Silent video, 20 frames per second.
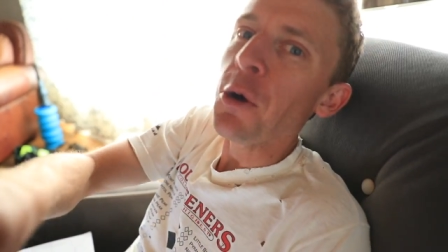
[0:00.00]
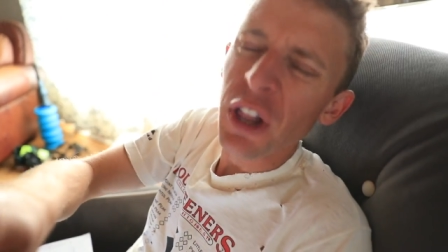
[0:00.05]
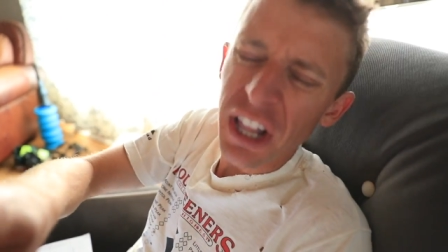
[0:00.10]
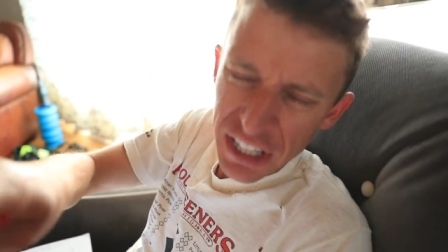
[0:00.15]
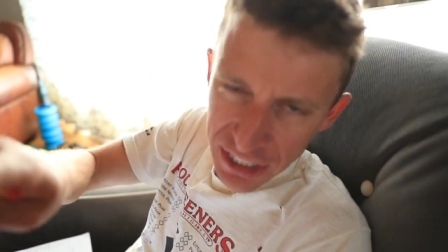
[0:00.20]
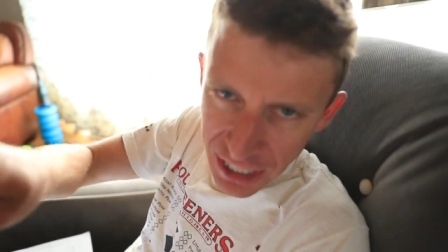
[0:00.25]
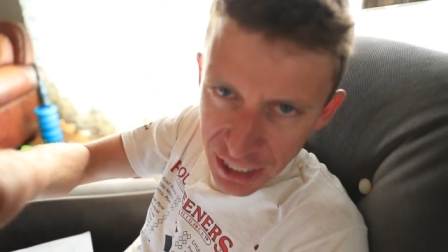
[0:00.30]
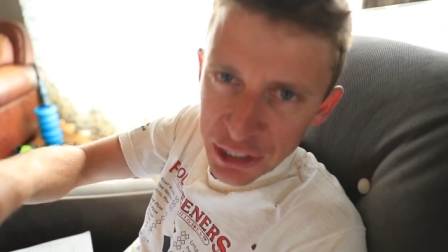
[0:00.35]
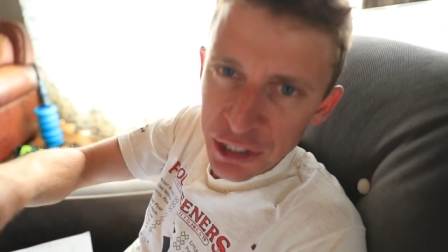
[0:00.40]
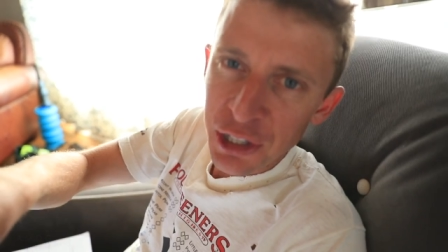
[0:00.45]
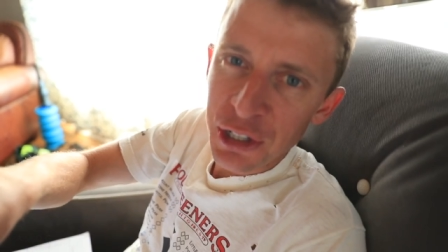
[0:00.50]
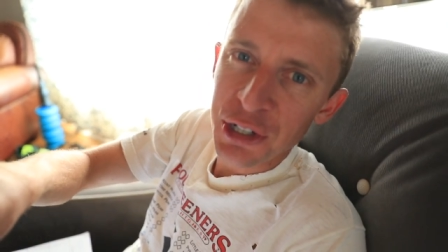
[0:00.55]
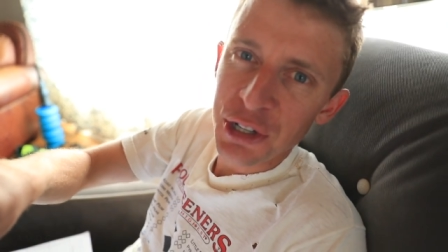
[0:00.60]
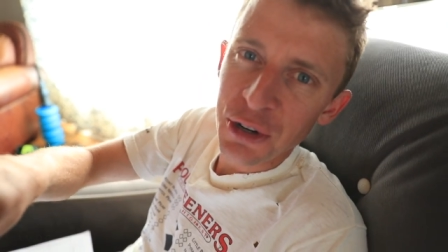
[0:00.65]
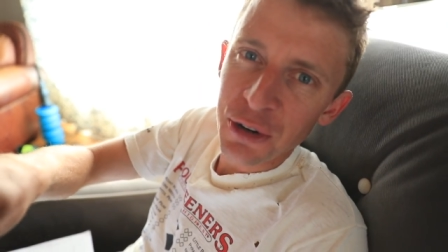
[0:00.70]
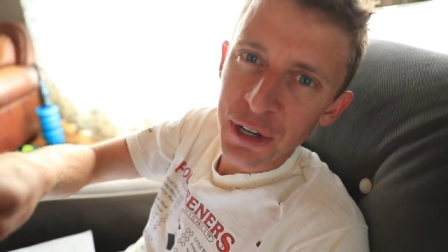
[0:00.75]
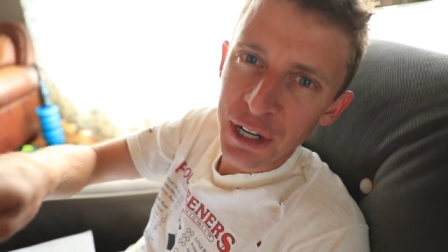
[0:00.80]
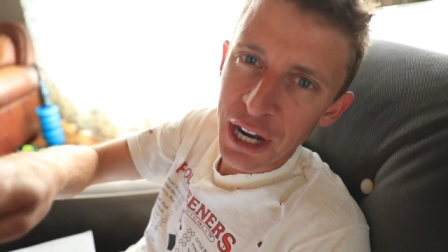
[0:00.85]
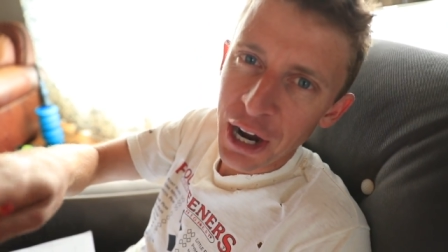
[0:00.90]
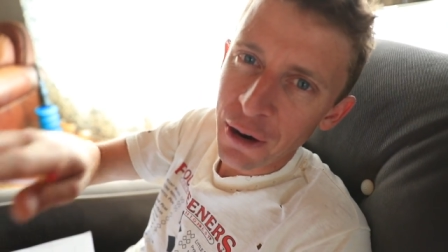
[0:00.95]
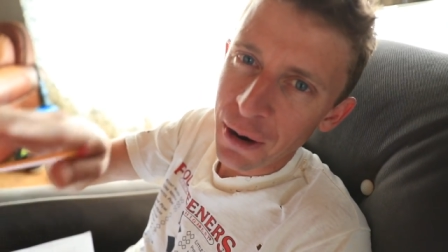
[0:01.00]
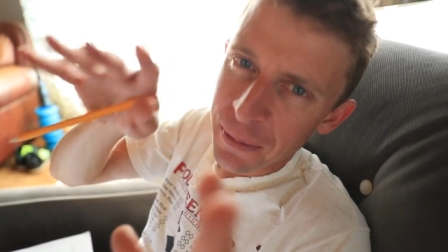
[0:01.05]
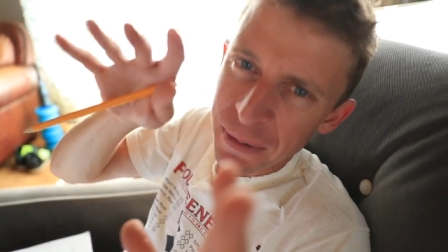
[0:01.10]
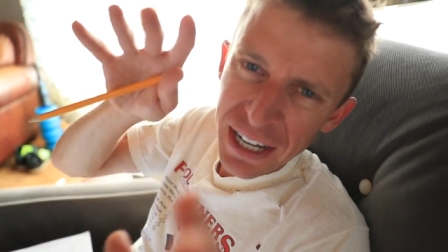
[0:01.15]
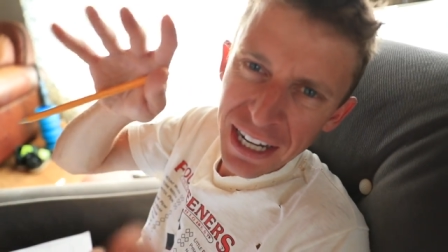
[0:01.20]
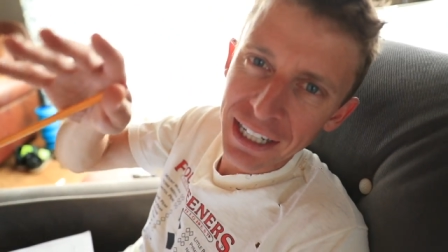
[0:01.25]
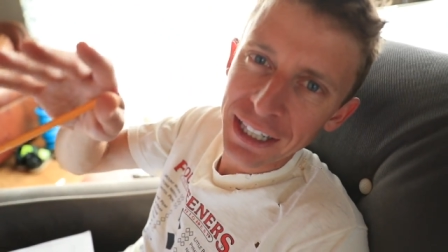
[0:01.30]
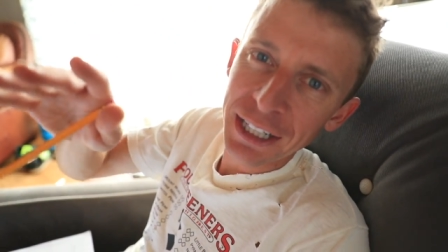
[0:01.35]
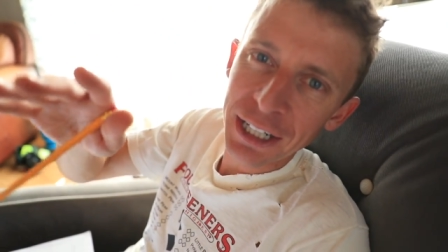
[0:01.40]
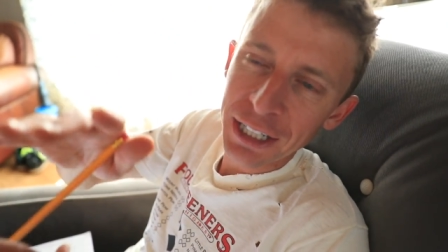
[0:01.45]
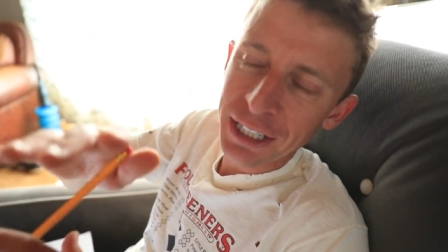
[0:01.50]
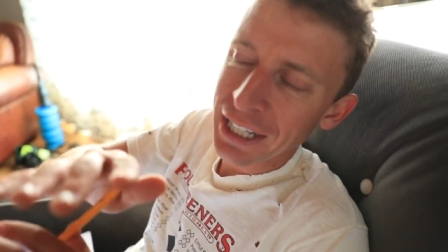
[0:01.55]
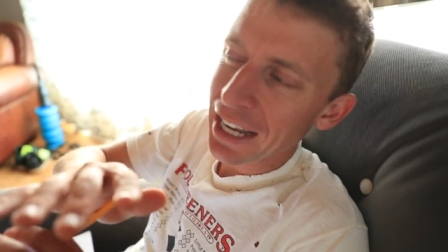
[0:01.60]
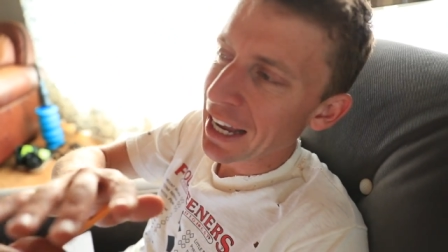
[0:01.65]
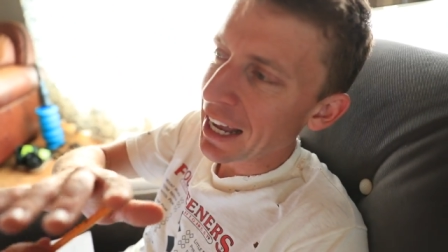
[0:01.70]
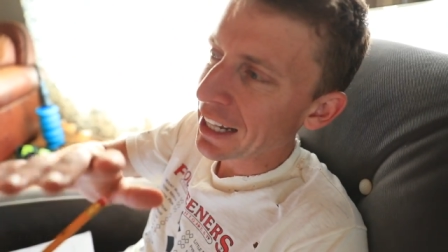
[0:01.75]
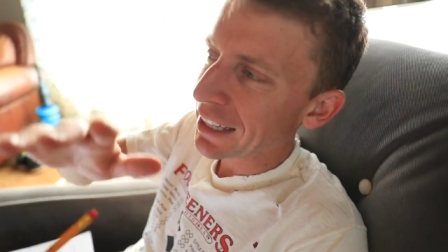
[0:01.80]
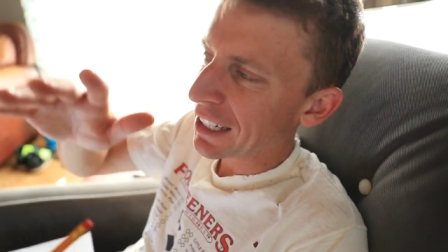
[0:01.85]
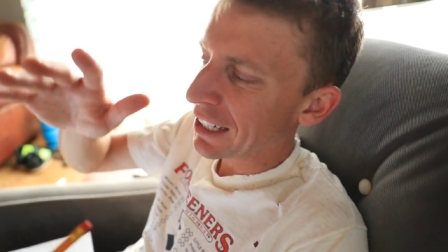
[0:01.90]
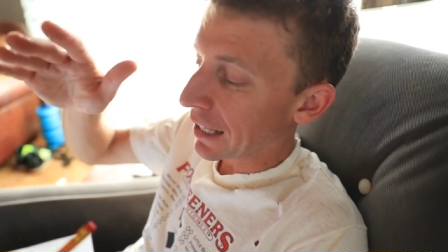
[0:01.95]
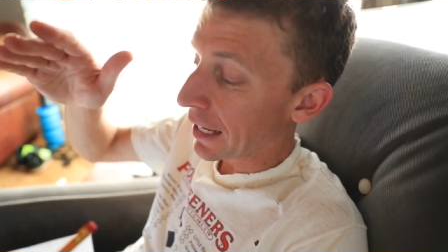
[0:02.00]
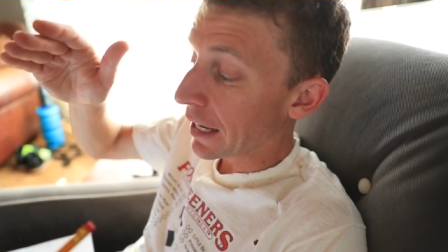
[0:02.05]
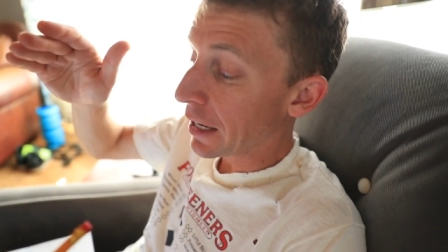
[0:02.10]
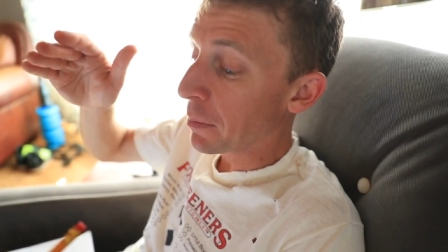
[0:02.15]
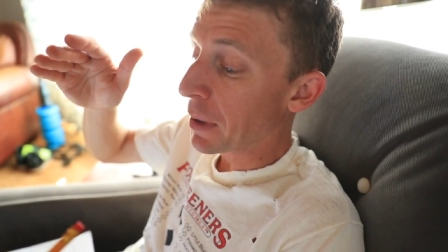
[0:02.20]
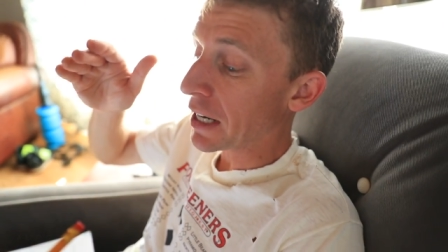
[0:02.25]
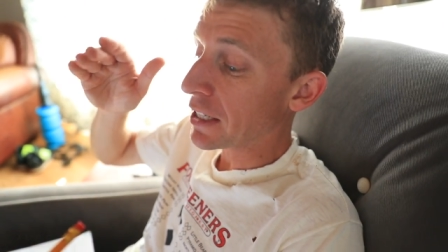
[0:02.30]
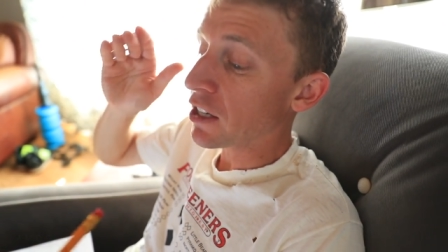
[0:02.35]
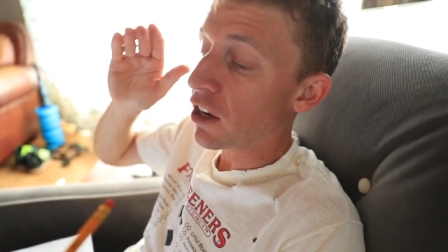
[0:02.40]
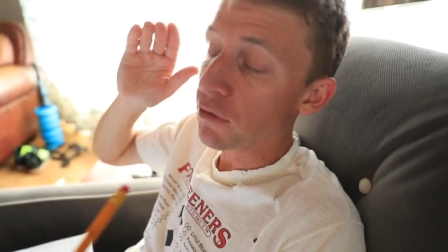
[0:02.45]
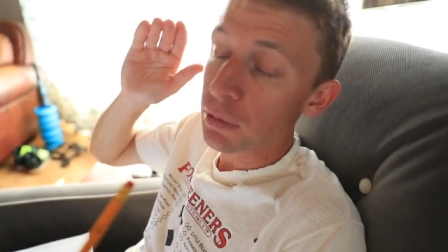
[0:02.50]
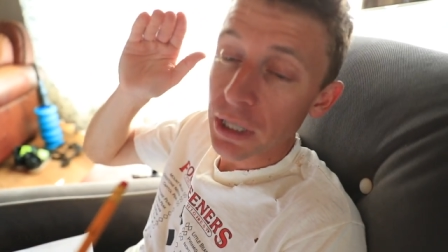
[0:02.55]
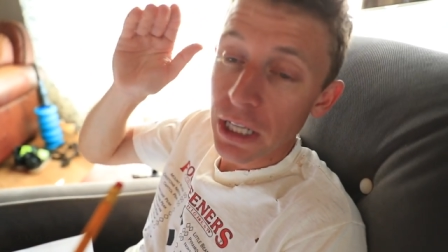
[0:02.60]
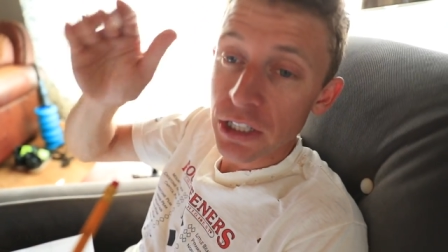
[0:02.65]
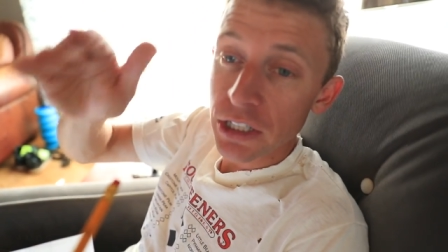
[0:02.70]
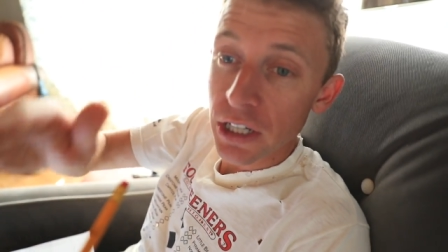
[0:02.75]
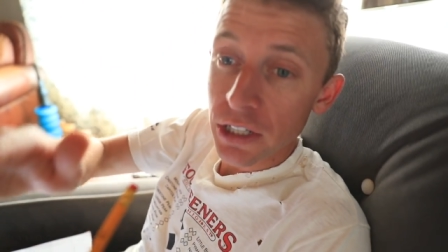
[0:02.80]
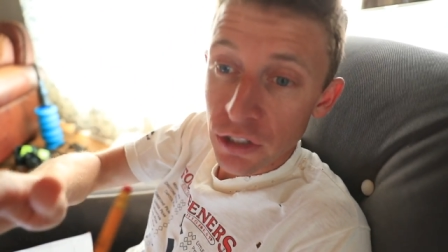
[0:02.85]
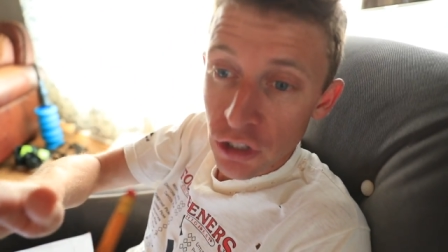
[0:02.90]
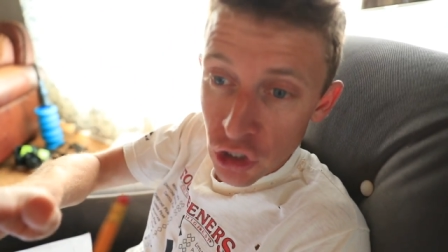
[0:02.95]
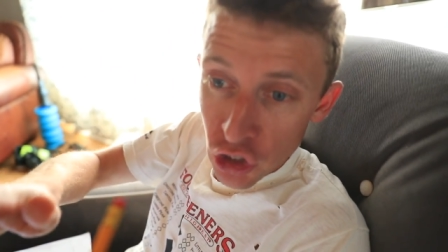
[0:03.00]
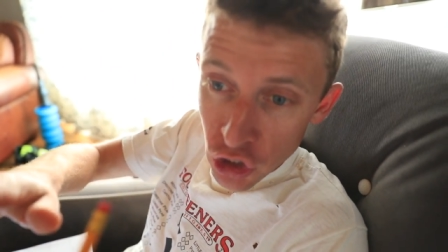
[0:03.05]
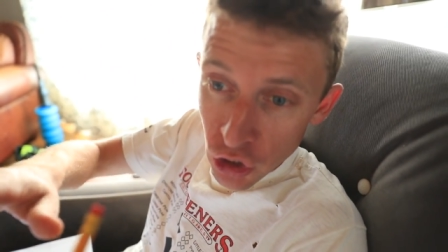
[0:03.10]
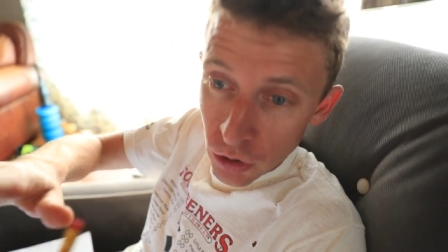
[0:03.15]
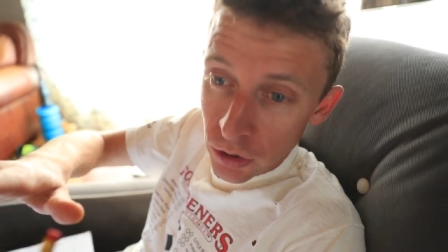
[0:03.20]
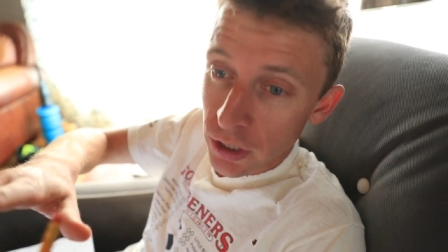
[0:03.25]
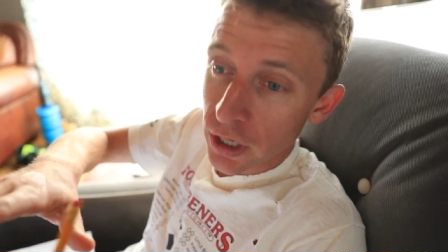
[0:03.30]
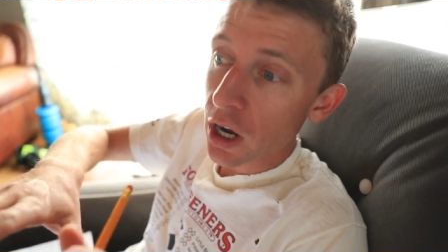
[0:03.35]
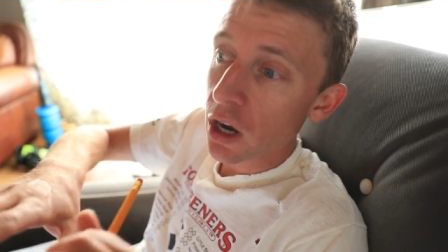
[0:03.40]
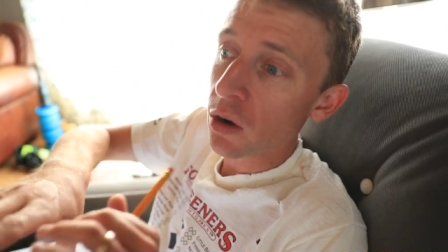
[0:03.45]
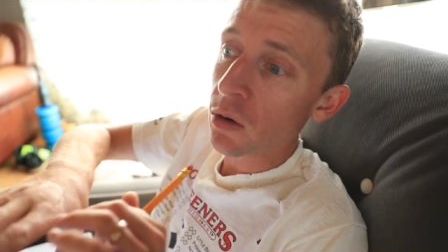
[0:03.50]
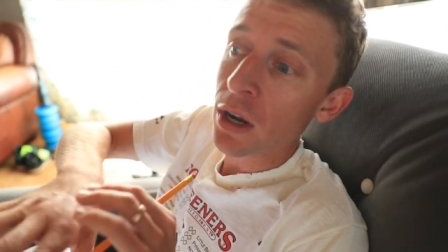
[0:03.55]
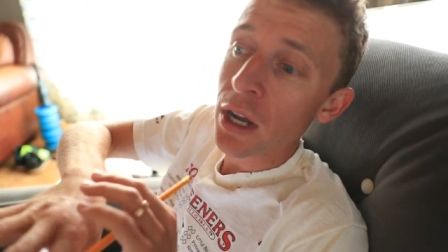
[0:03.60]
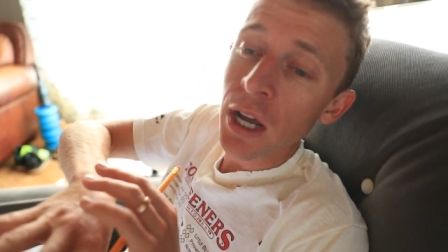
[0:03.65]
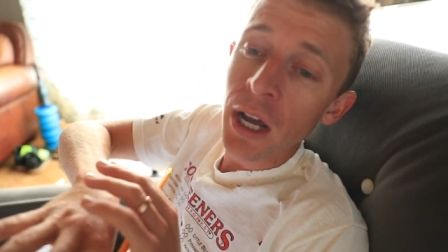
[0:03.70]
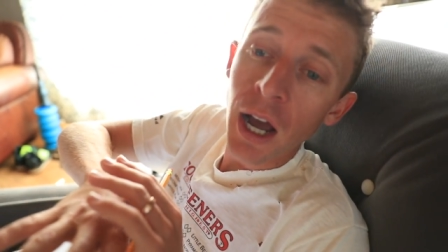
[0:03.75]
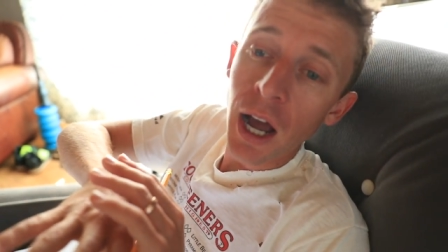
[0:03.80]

let's get to the studio. I'm getting a little uh, a little ahead of myself, but let's get to the studio.